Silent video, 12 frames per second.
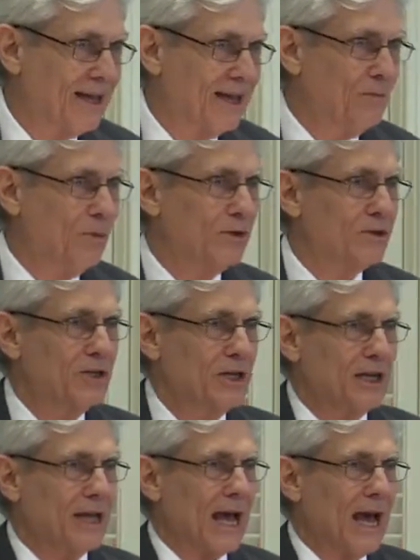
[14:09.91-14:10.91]
and we'll
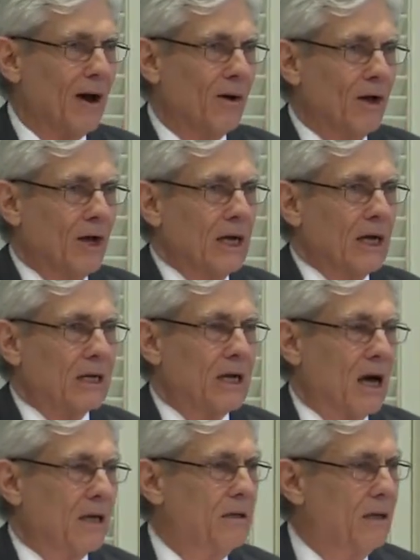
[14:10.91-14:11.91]
see how
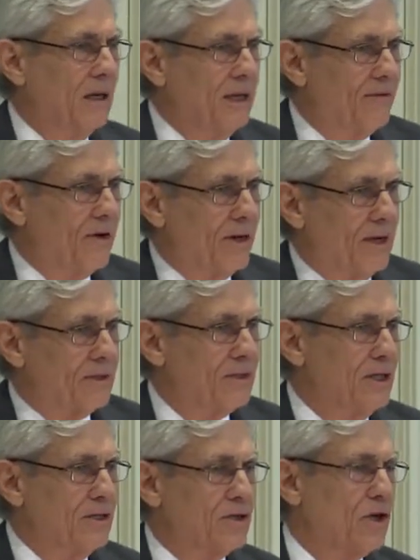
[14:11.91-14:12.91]
God delivered
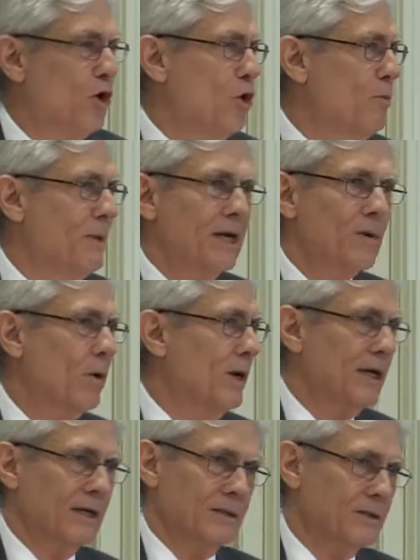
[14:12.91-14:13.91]
us in so many
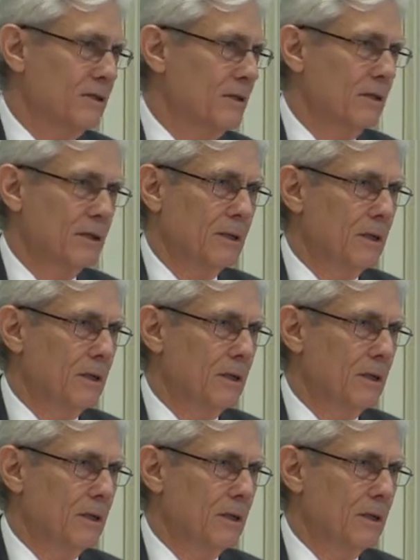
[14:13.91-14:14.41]
ways